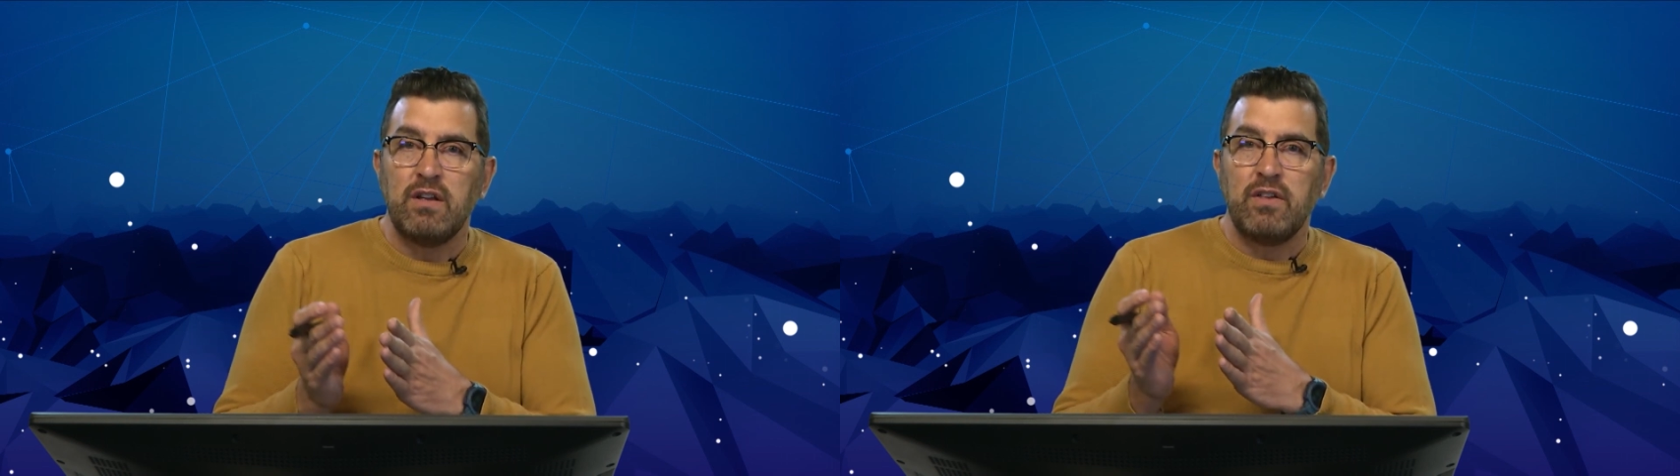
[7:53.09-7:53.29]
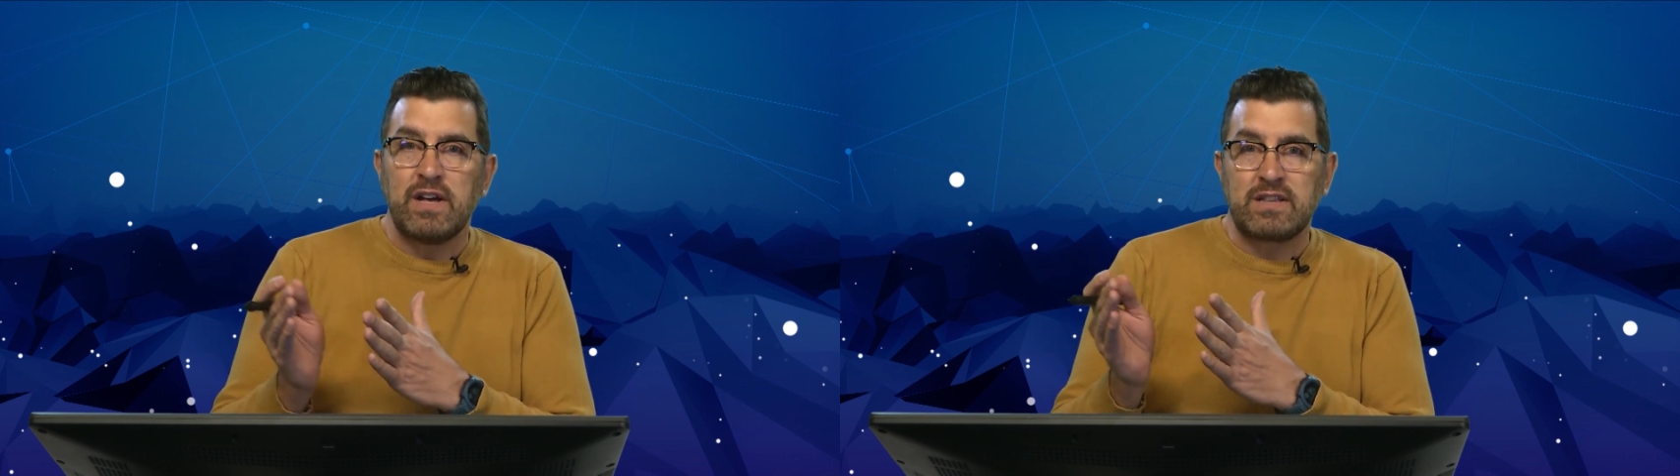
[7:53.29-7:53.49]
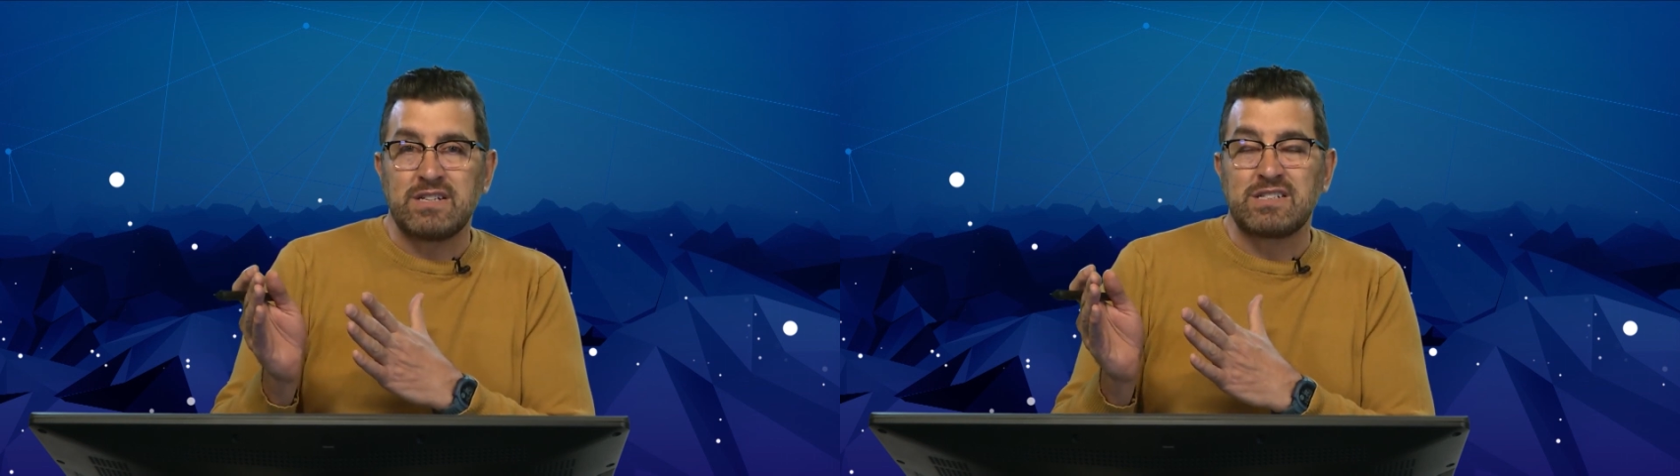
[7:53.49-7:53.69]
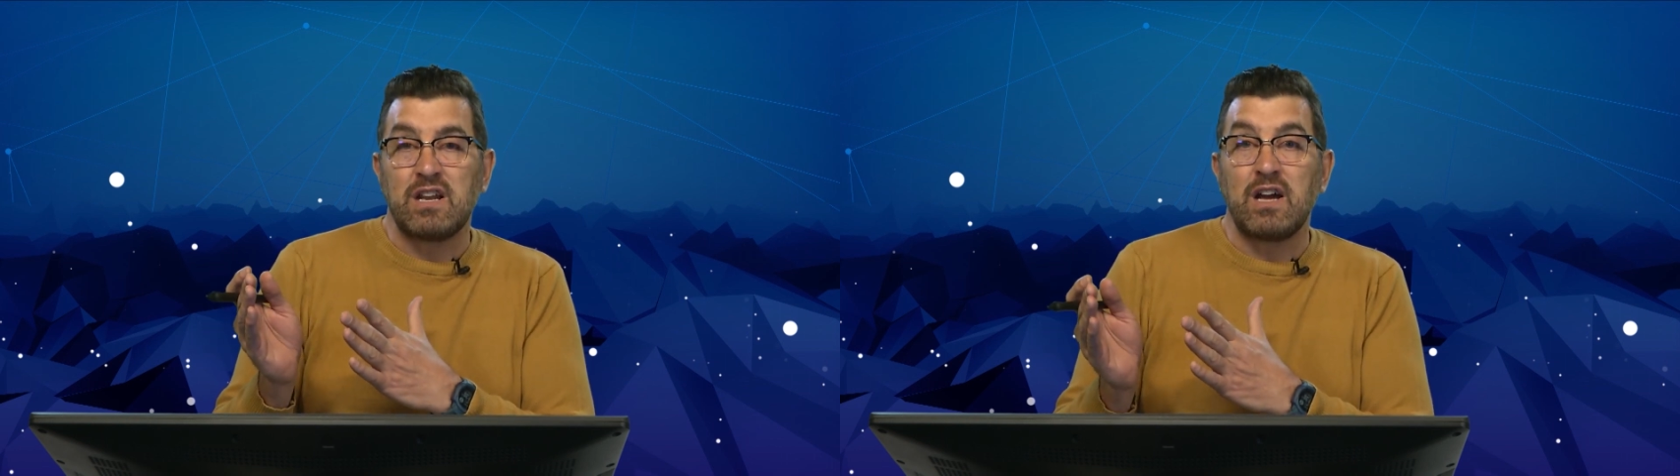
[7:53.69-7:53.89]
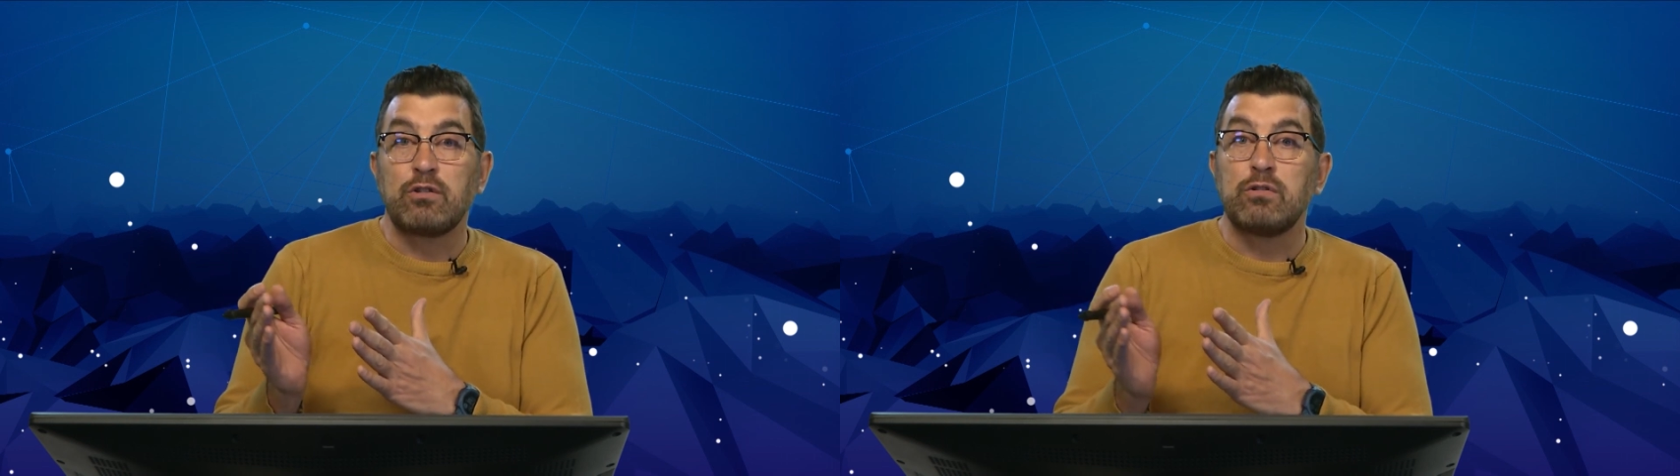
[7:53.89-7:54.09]
that this
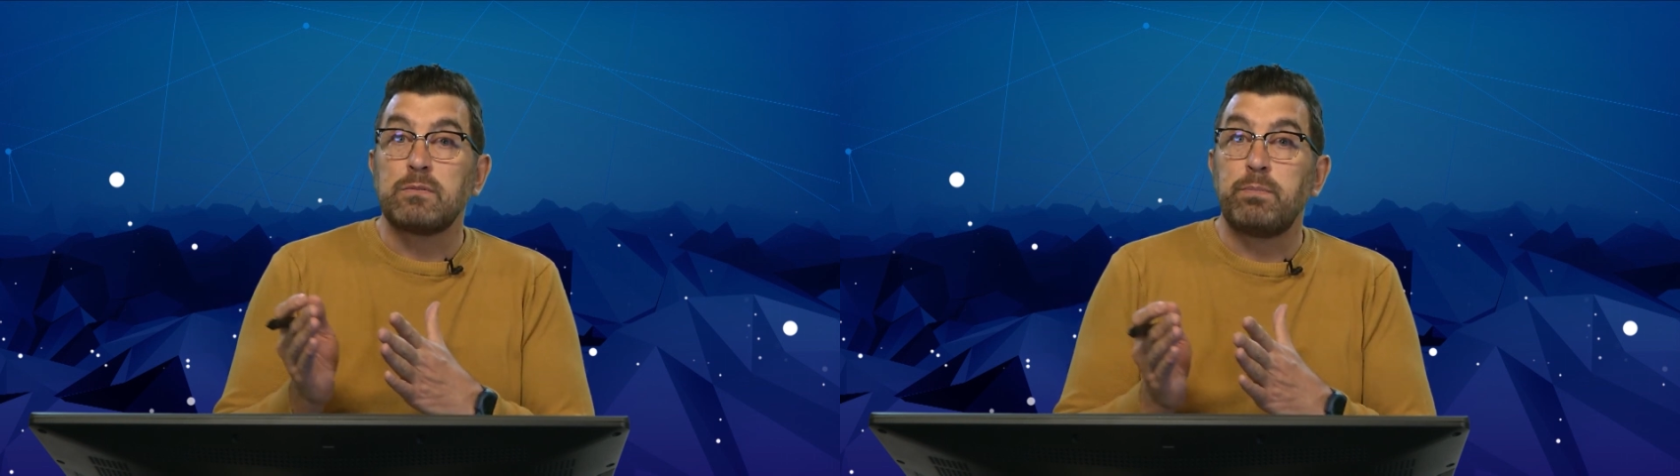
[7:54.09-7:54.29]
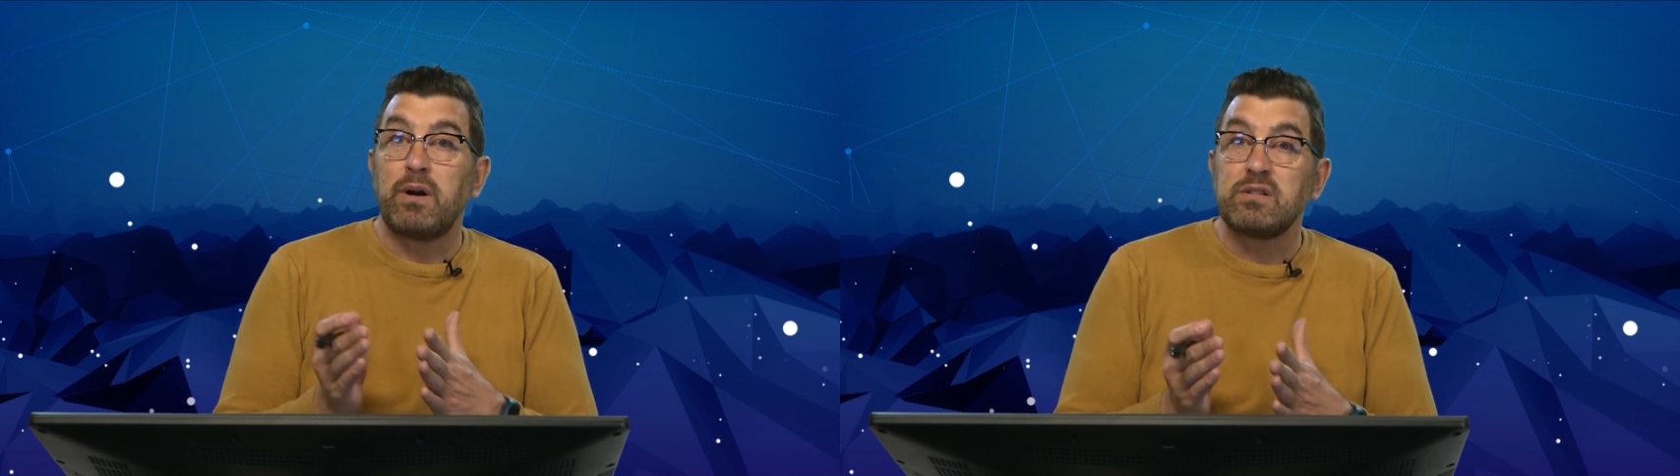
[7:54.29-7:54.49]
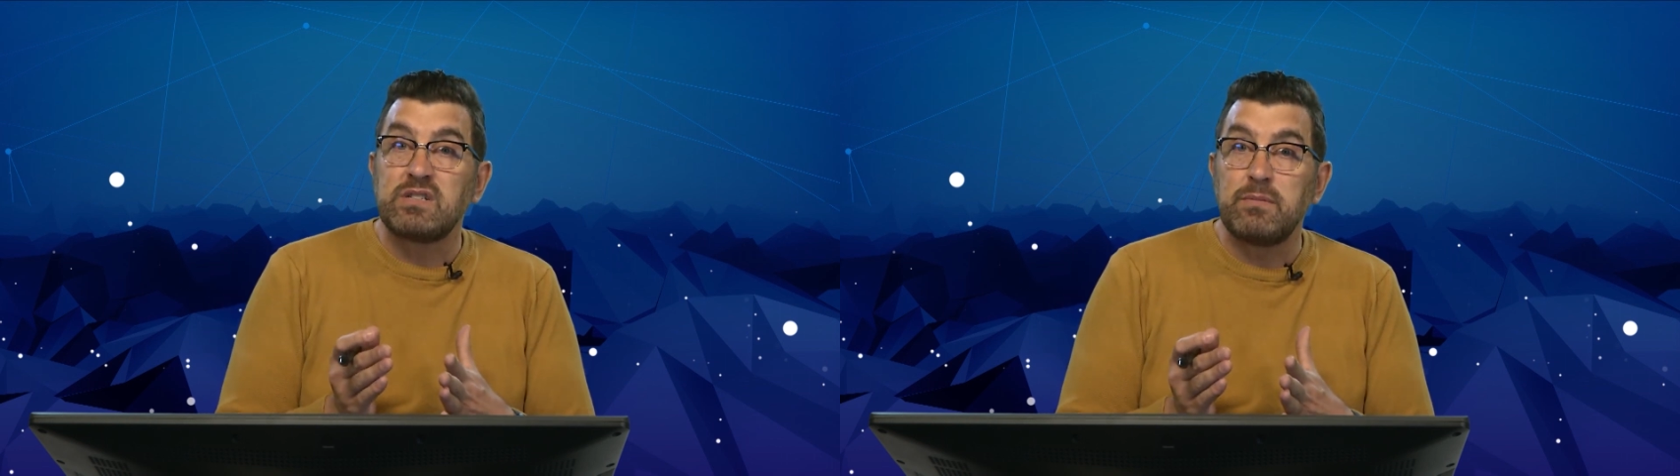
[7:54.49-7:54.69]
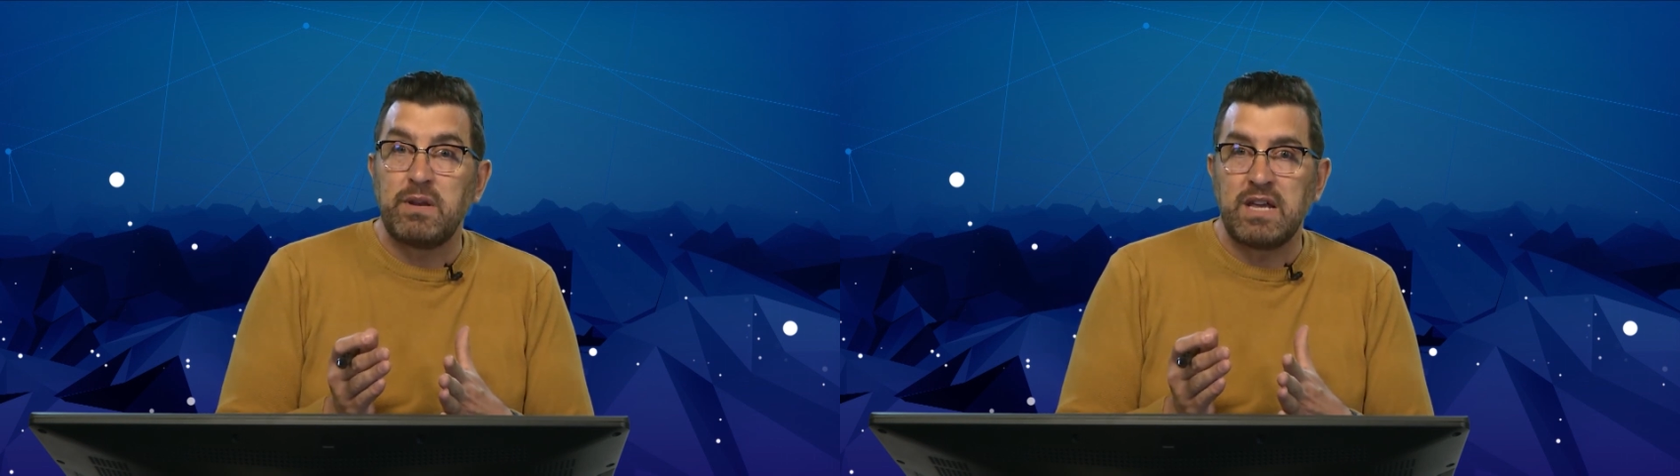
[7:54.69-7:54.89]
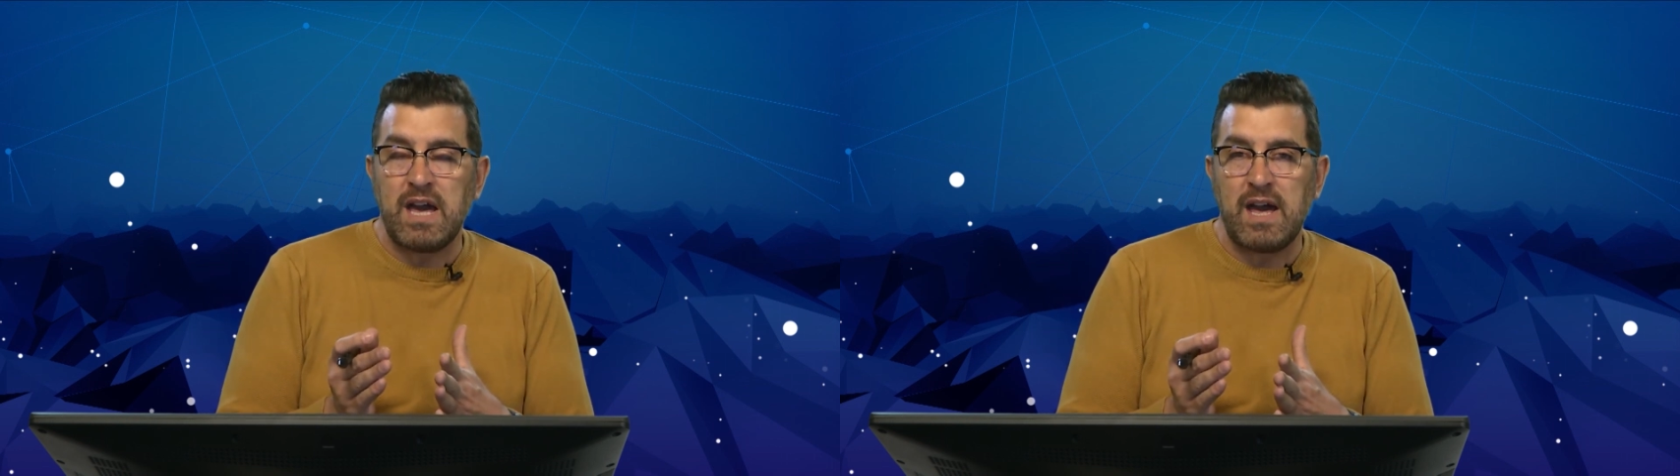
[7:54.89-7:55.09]
line could
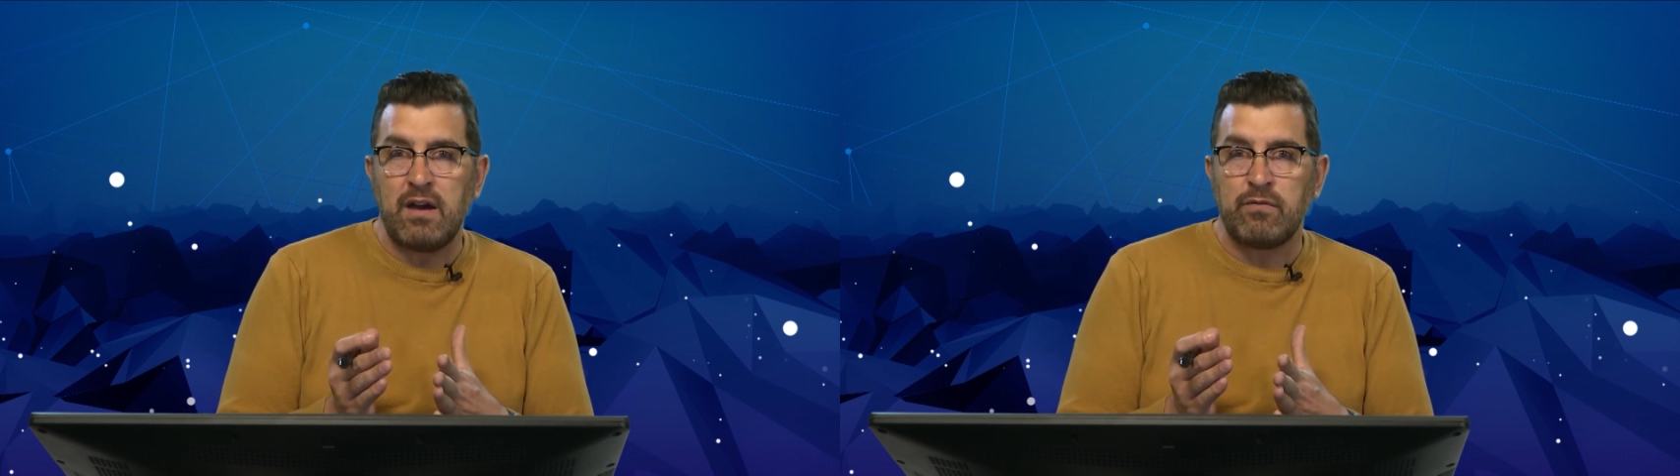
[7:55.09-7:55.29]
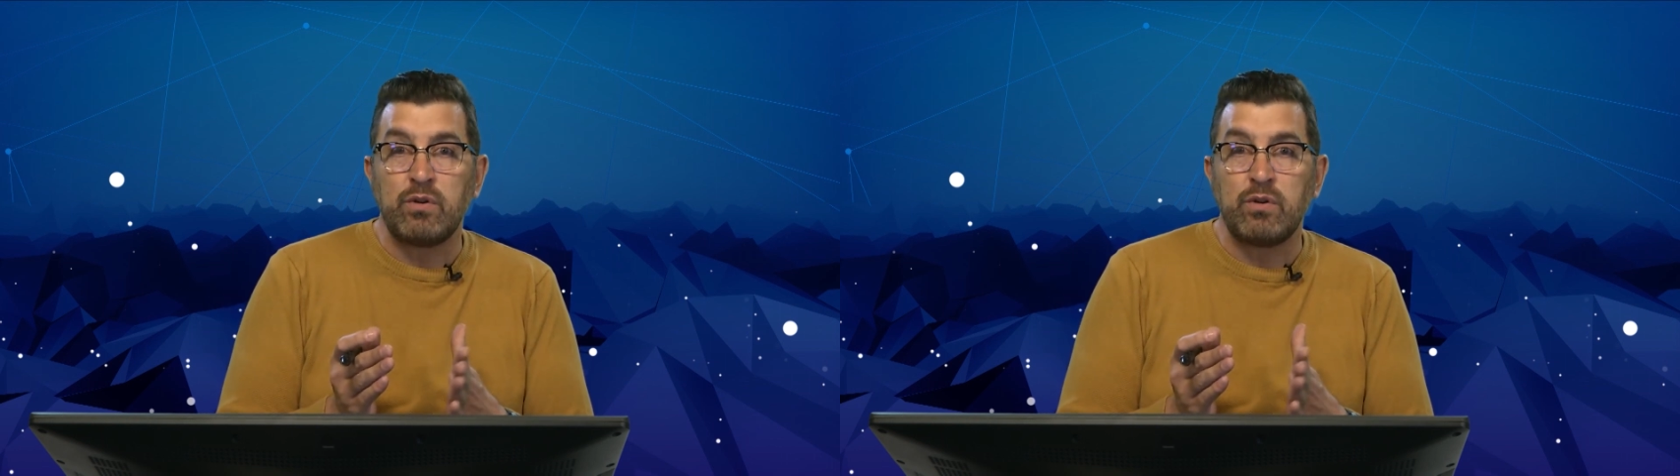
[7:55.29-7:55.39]
possibly have